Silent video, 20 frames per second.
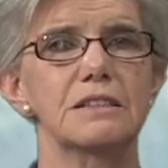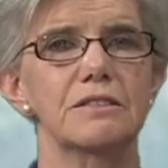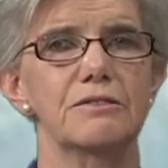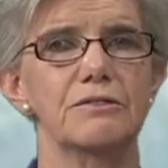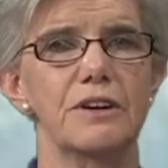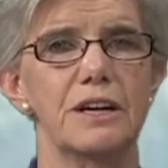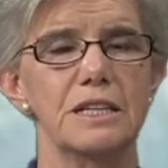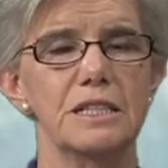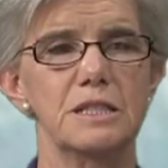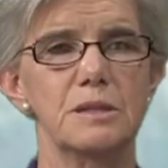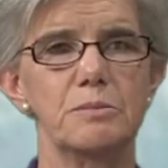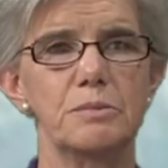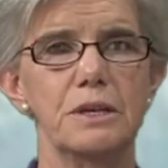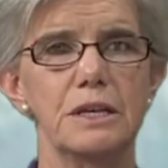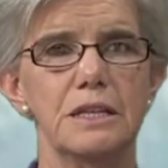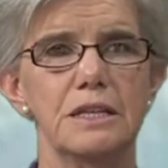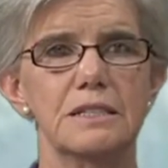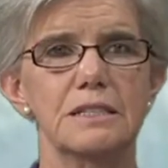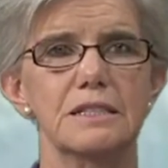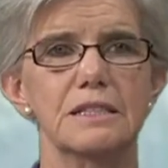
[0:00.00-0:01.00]
it finds
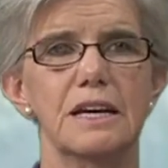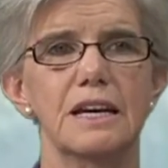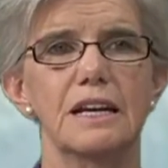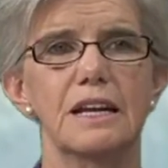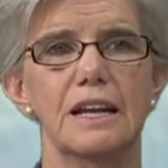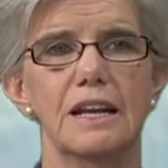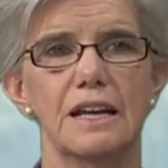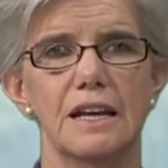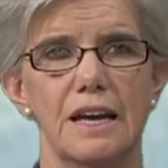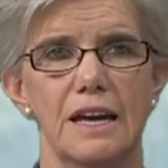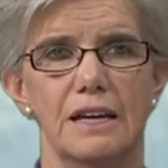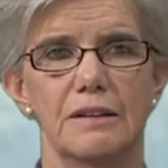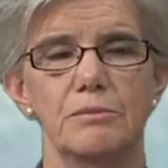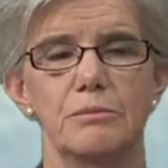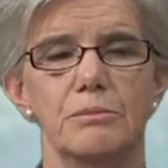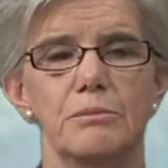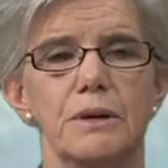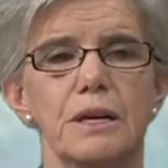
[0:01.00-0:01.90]
peace, and it